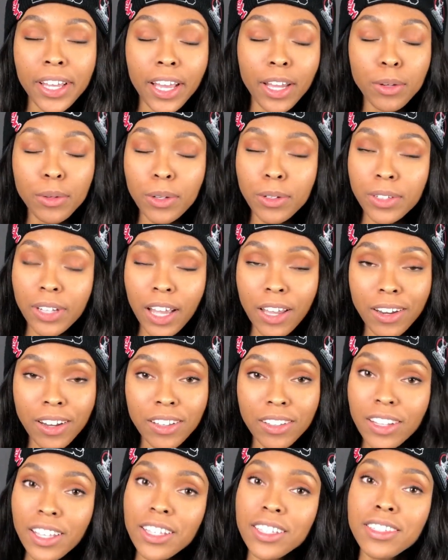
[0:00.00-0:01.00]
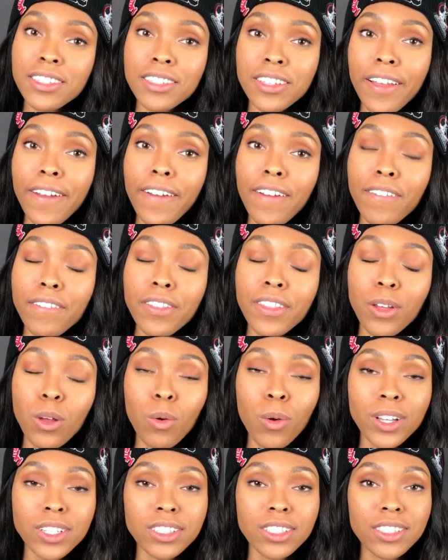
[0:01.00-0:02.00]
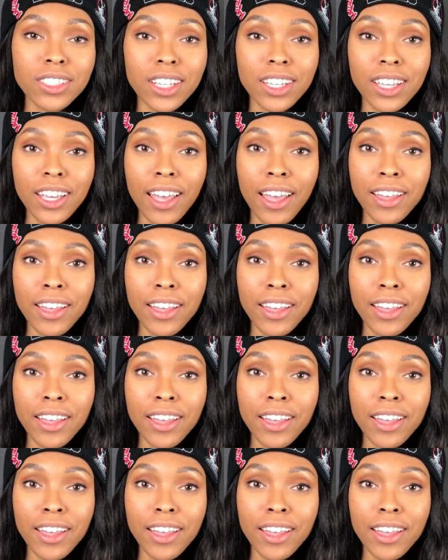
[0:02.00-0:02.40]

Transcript: I wrote down a list of the questions I get